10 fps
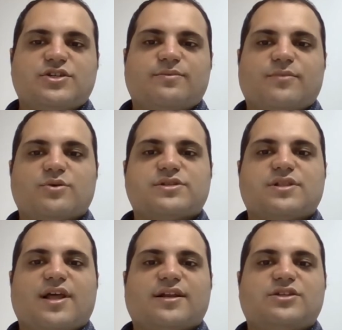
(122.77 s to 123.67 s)
you're most
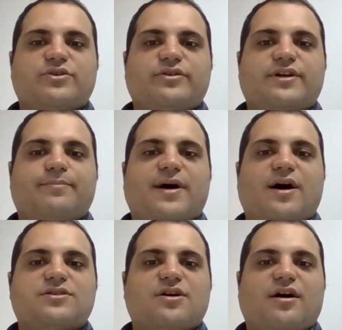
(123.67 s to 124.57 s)
likely to hear
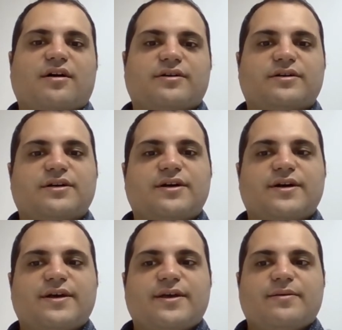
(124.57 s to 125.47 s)
about are
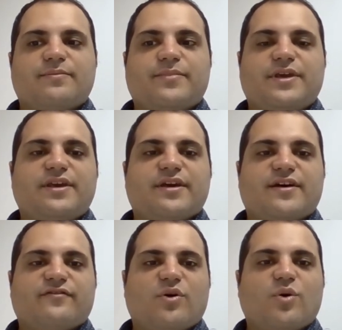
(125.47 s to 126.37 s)

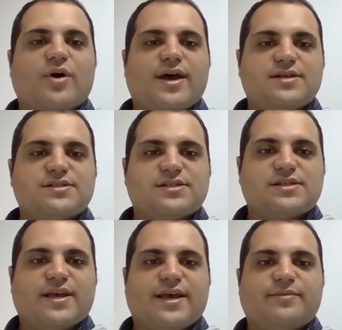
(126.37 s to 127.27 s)

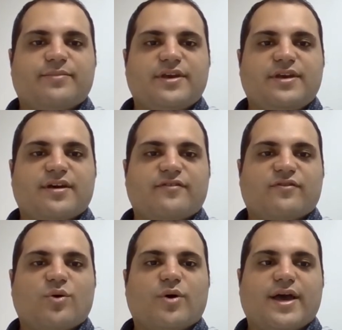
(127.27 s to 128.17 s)
PFOS and
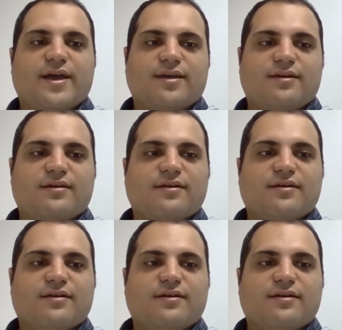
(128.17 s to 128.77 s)
PFOA.